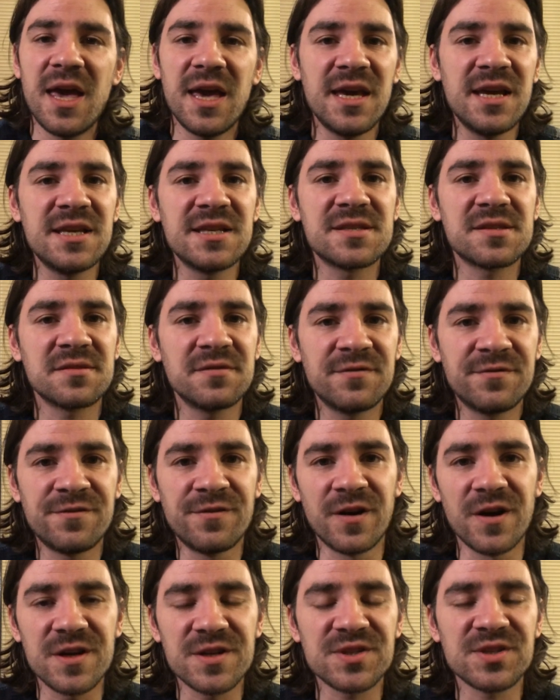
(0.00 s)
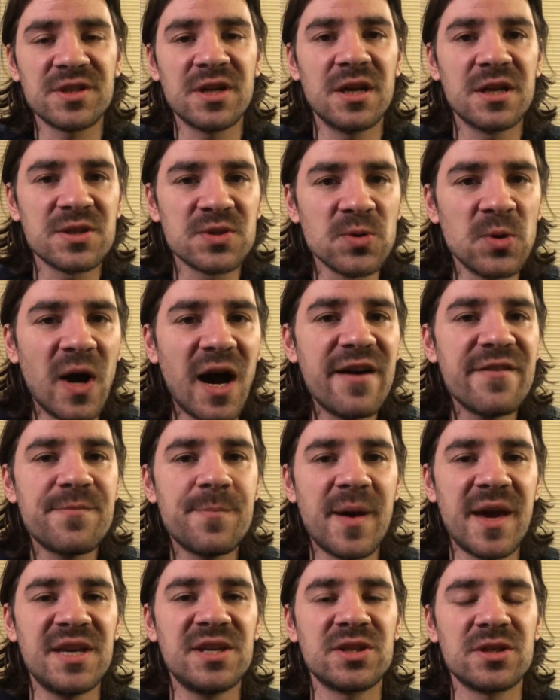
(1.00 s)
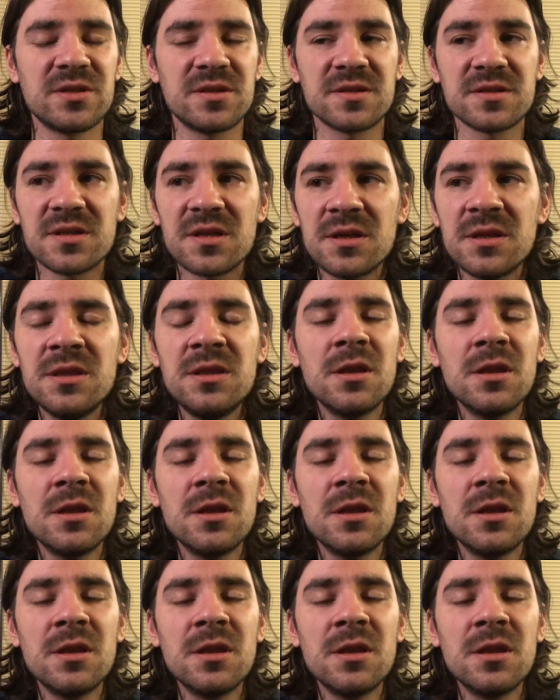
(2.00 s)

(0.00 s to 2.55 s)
is first to have patience.